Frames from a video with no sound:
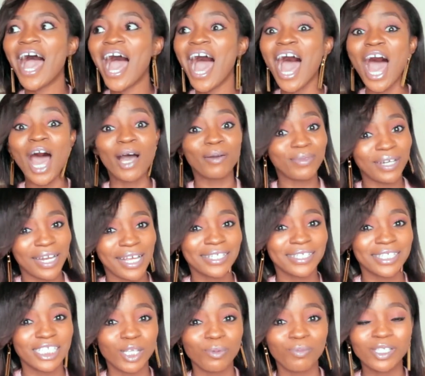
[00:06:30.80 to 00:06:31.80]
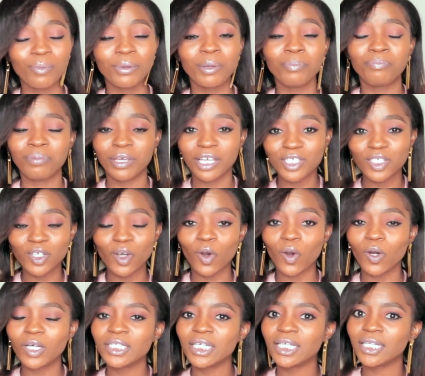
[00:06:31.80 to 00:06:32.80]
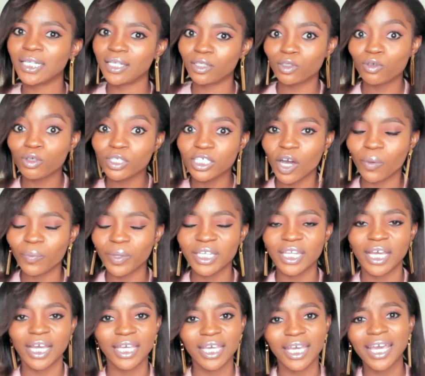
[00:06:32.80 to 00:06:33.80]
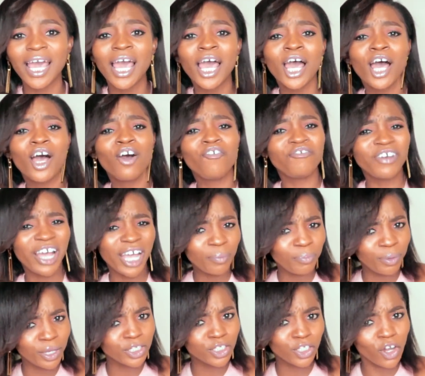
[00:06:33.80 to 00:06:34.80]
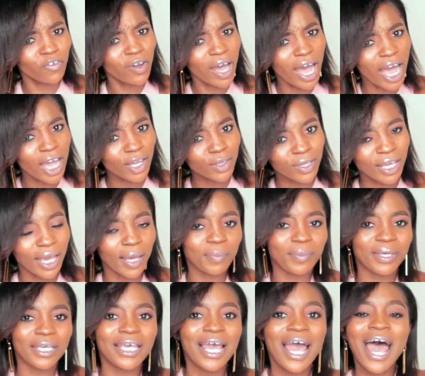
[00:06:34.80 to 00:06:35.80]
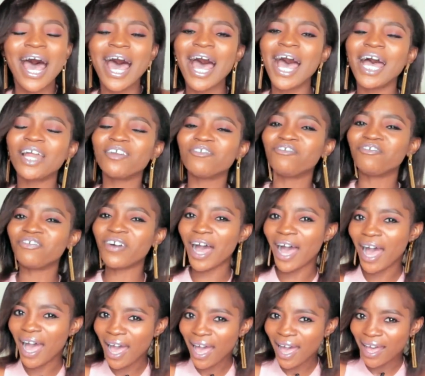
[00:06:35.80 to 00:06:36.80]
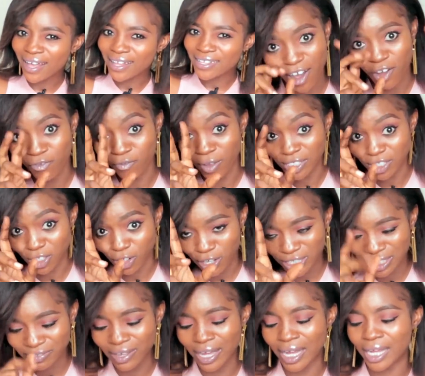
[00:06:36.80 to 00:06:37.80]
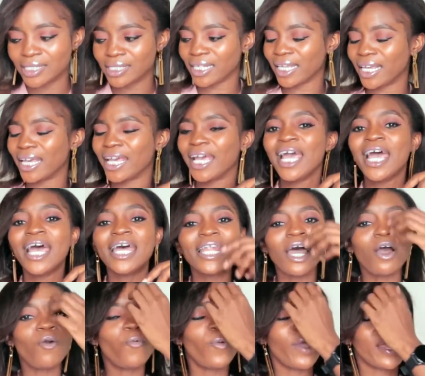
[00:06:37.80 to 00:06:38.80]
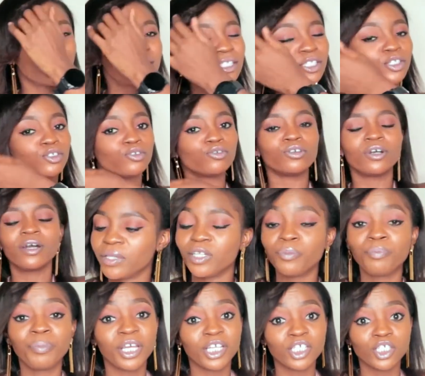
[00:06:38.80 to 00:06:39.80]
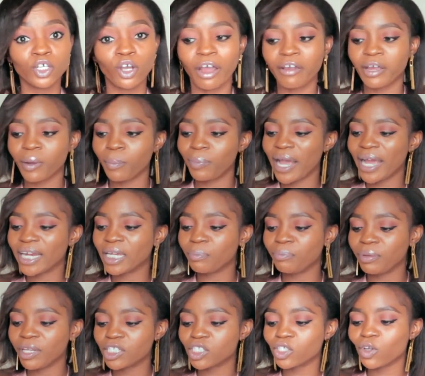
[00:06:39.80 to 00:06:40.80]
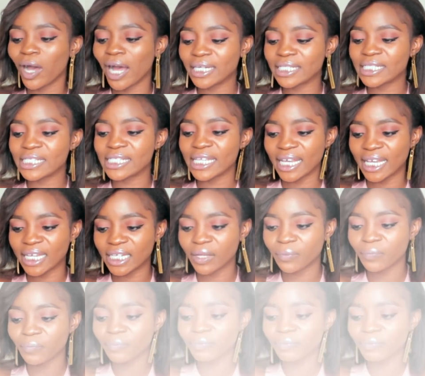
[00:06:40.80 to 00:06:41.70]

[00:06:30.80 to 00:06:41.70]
harmlessly put up a picture on social media, yeah? Fine picture of her, you get me? And fan of Brazilian fans, yeah? Now went to the picture and replied the picture and said,